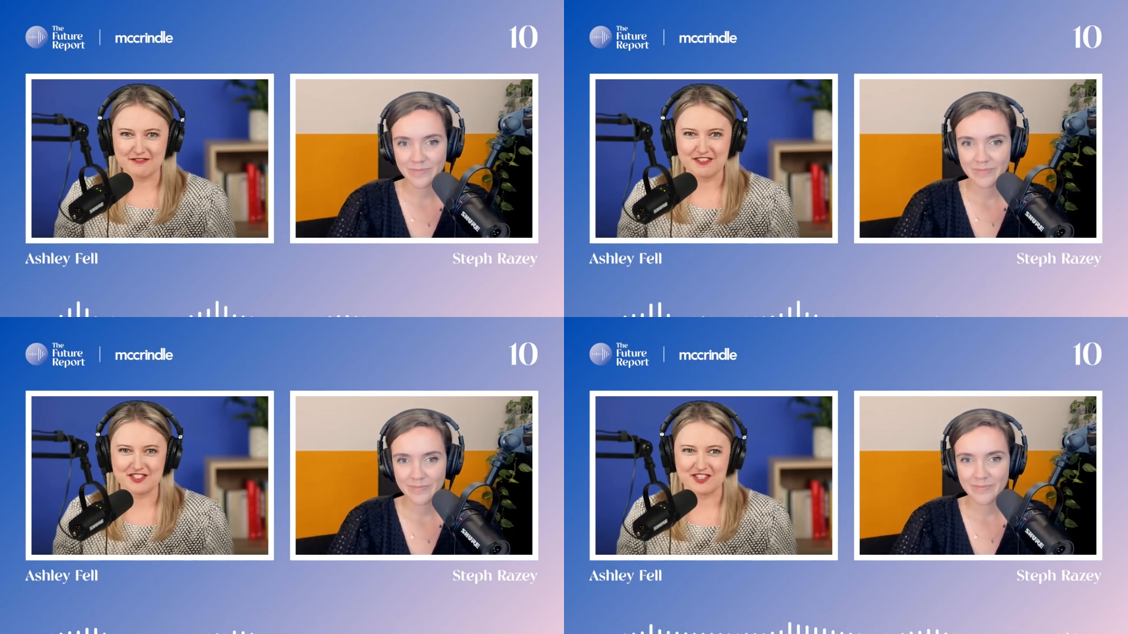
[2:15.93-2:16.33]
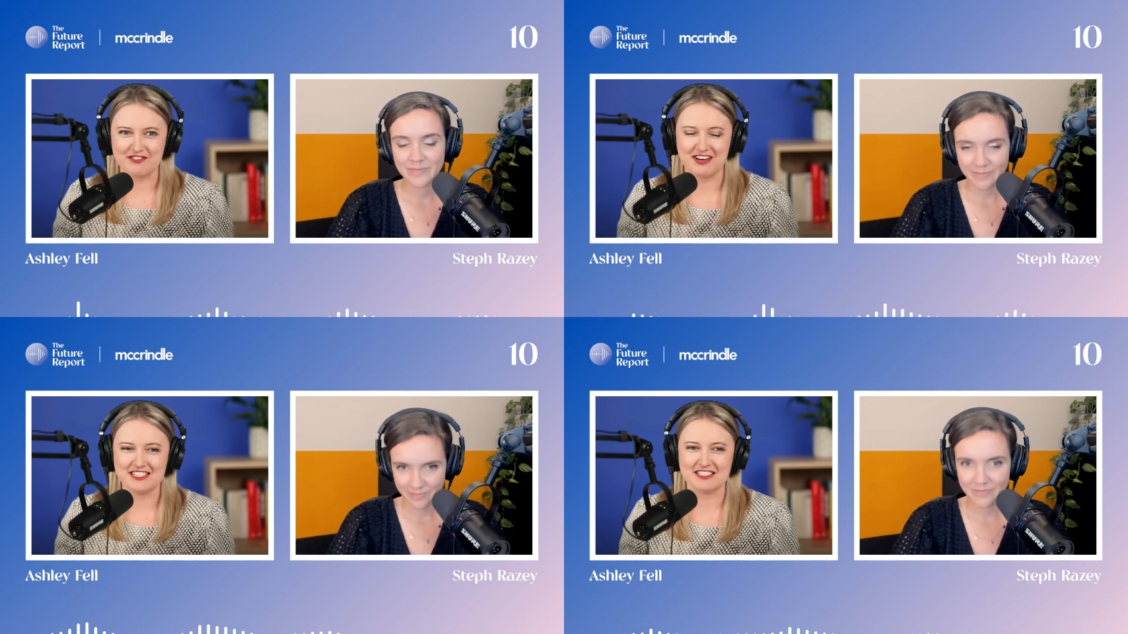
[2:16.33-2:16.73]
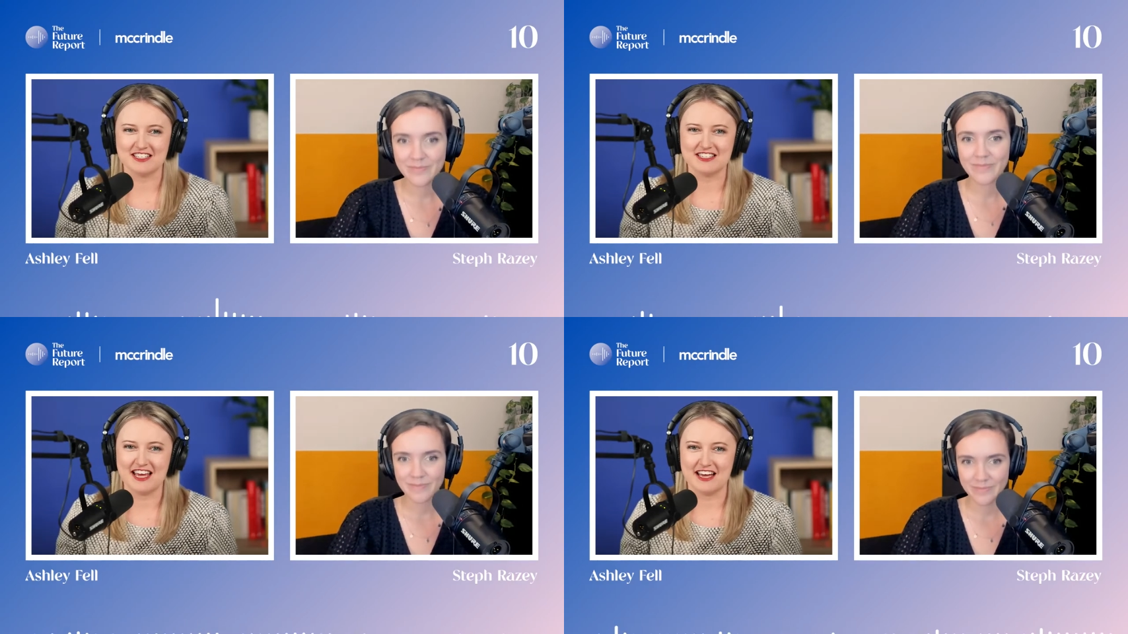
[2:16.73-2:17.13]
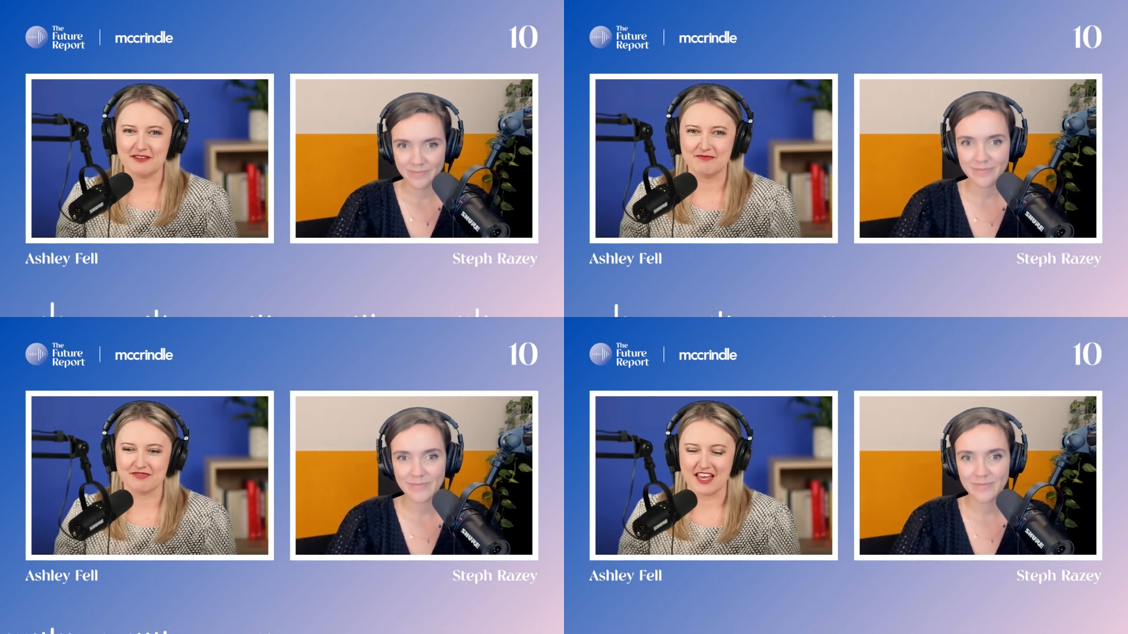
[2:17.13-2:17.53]
Speaker 1: of this generation,
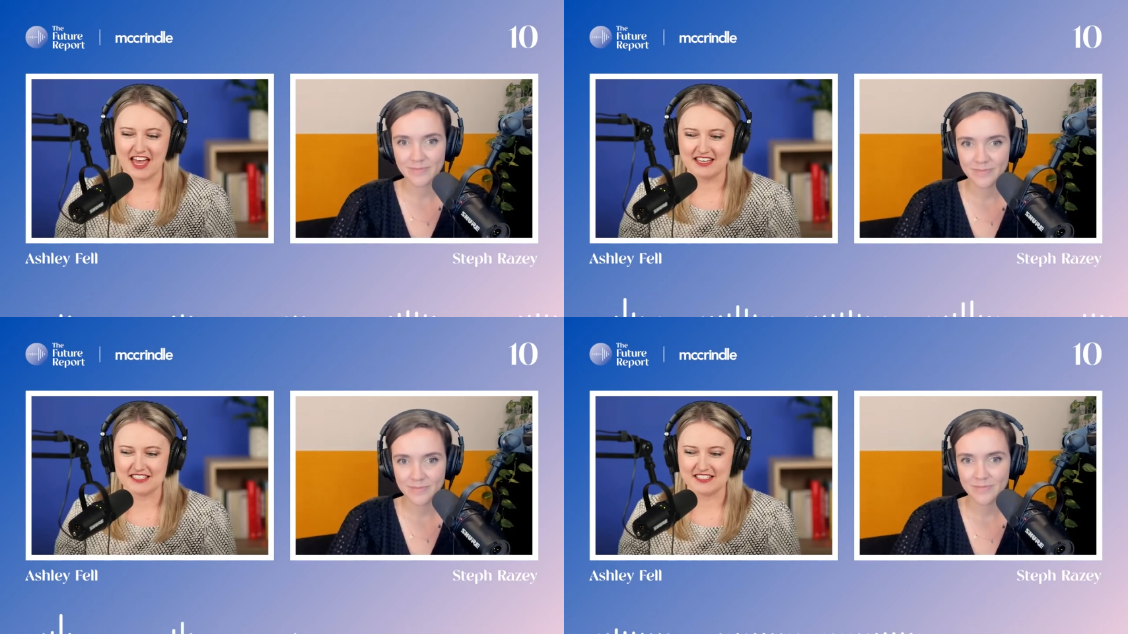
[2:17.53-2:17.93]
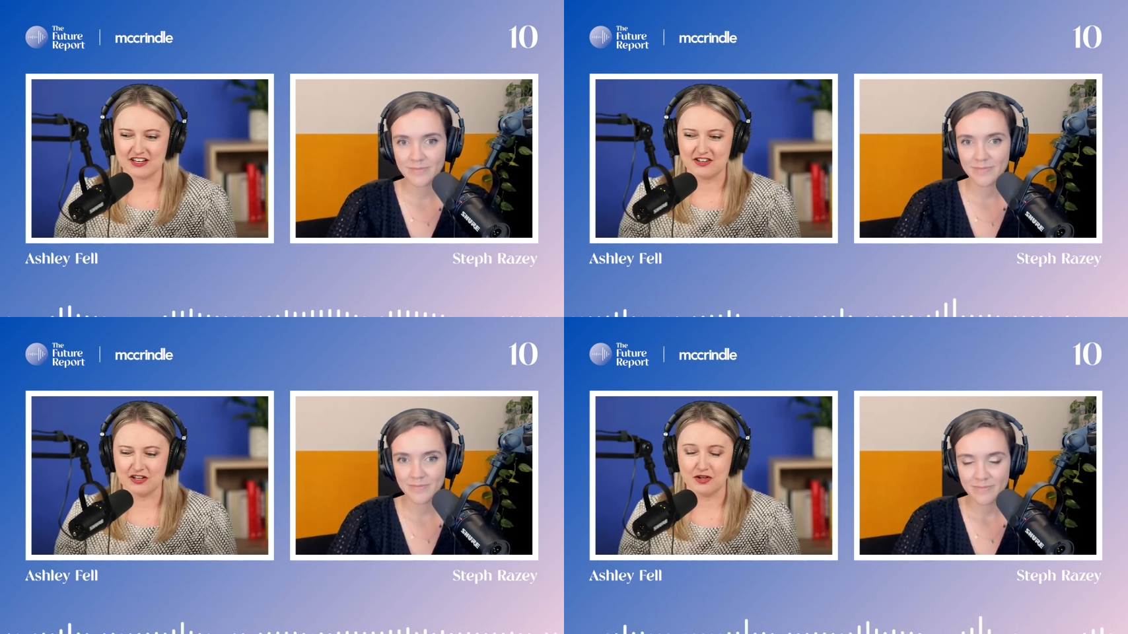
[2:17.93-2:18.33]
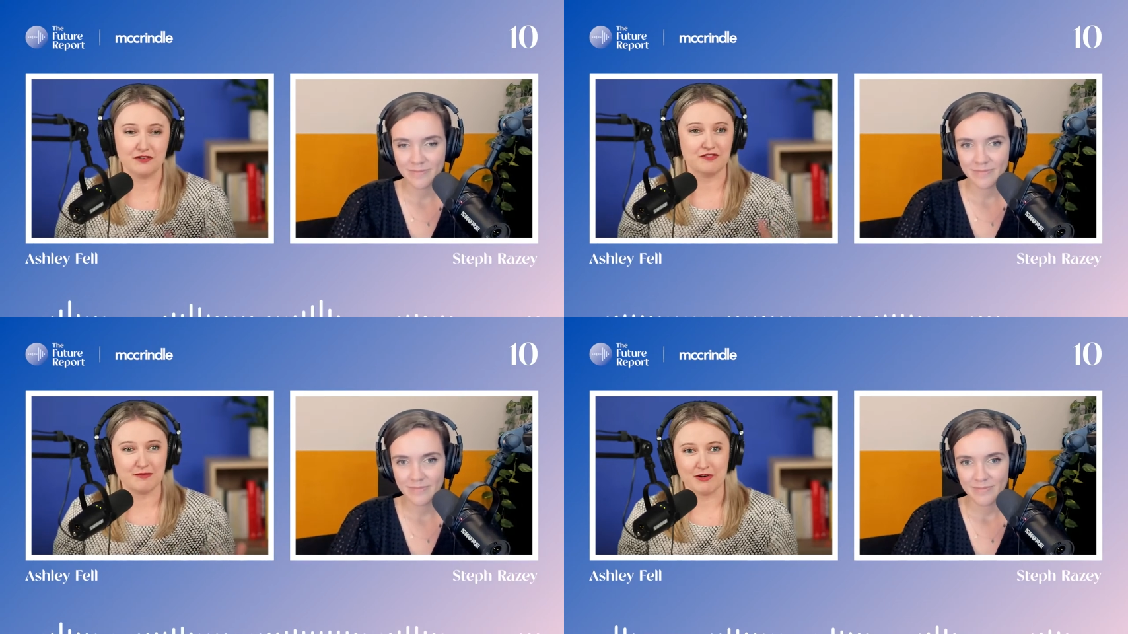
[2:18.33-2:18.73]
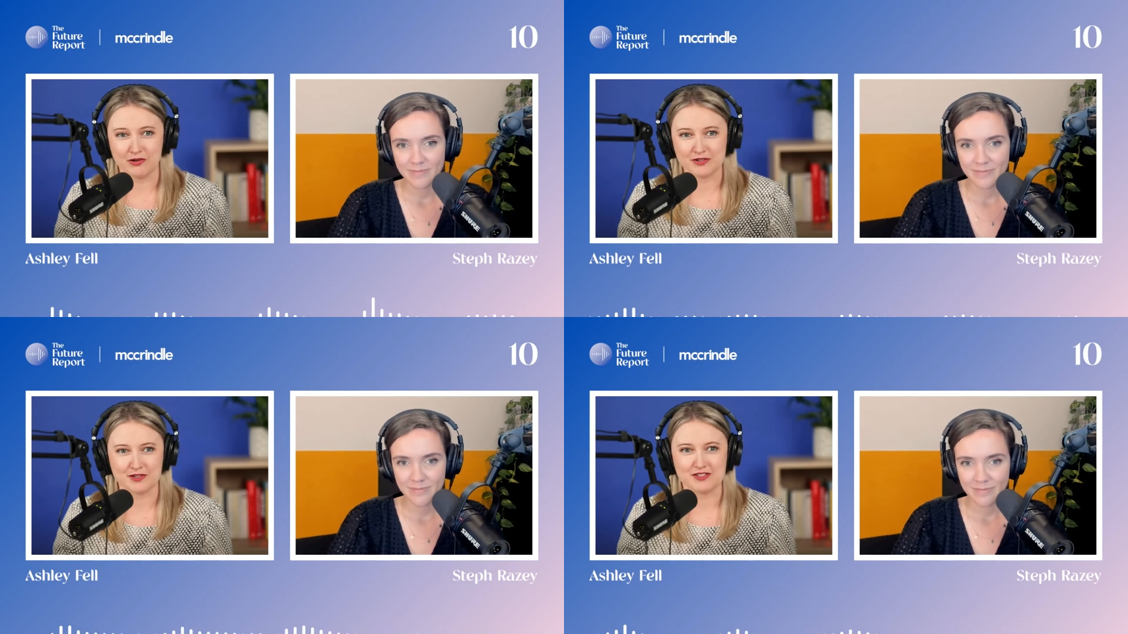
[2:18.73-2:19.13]
um, and there a lot of them are
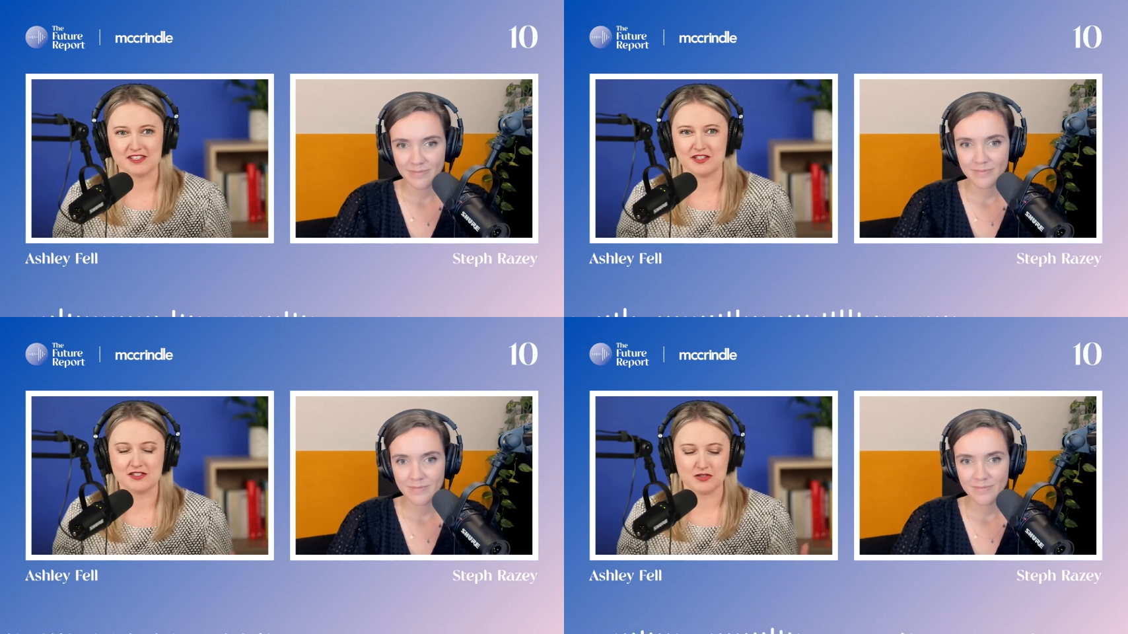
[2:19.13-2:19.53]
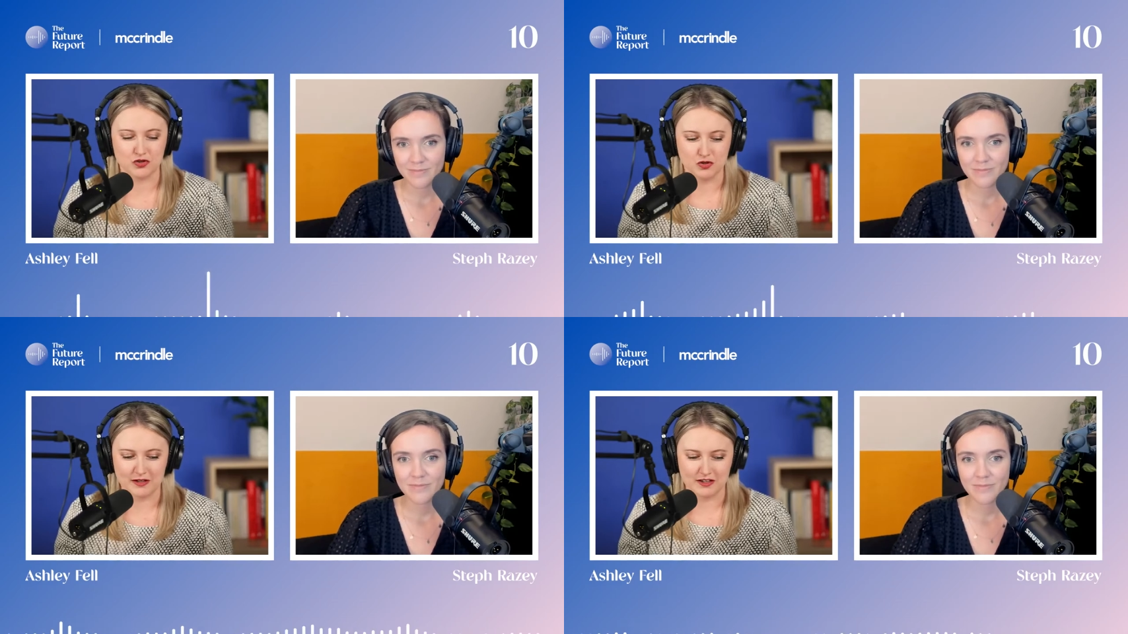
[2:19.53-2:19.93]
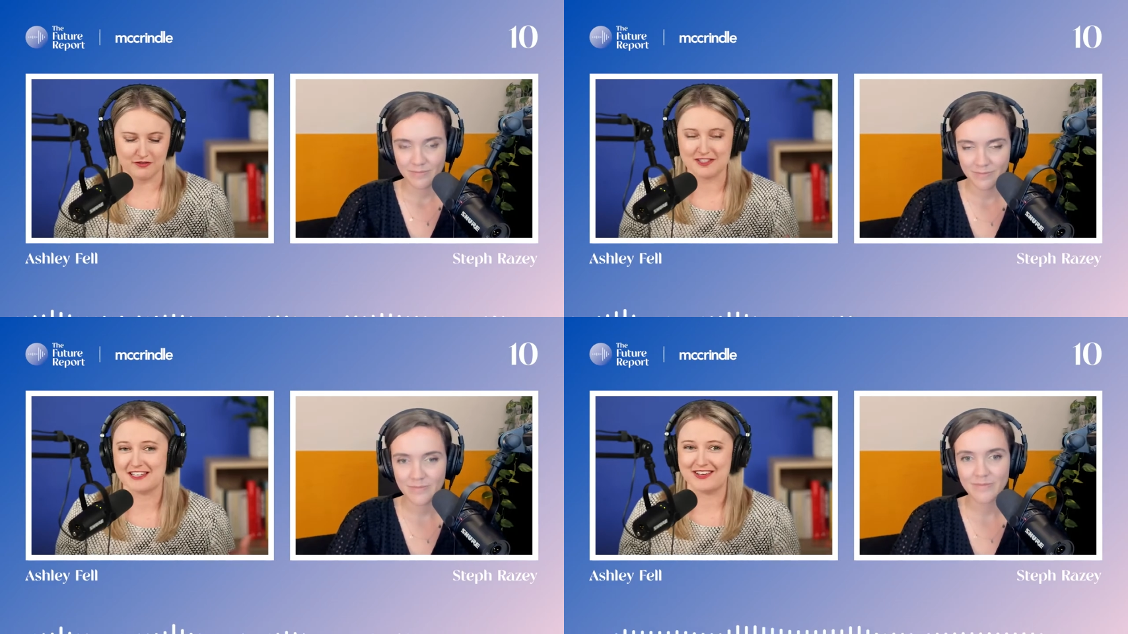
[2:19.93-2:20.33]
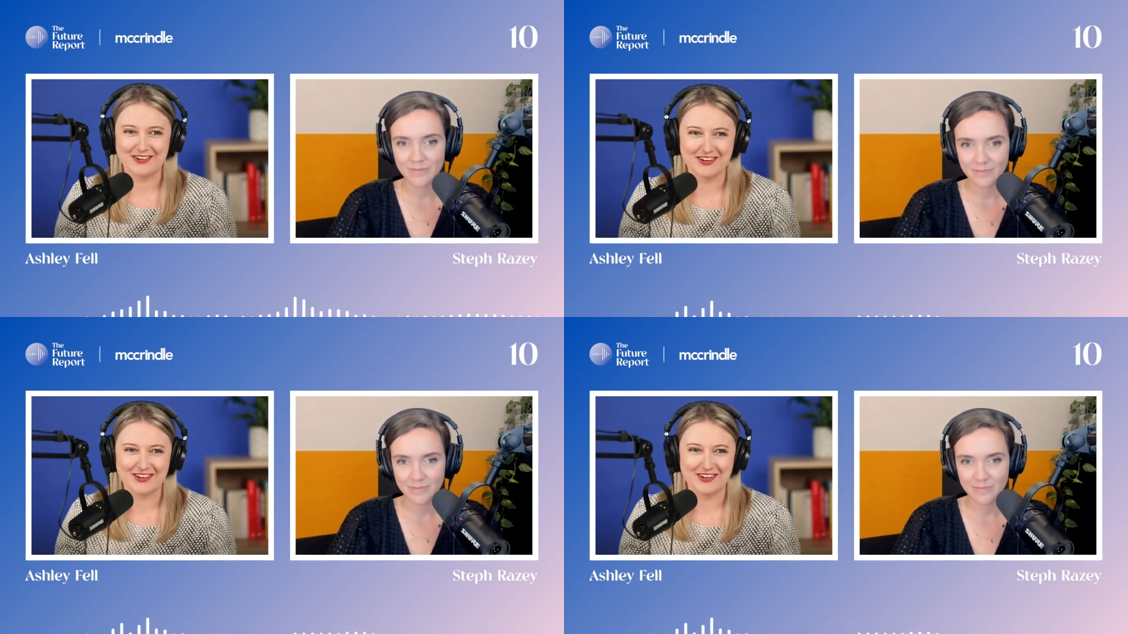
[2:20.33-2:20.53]
also still at school. But obviously, you're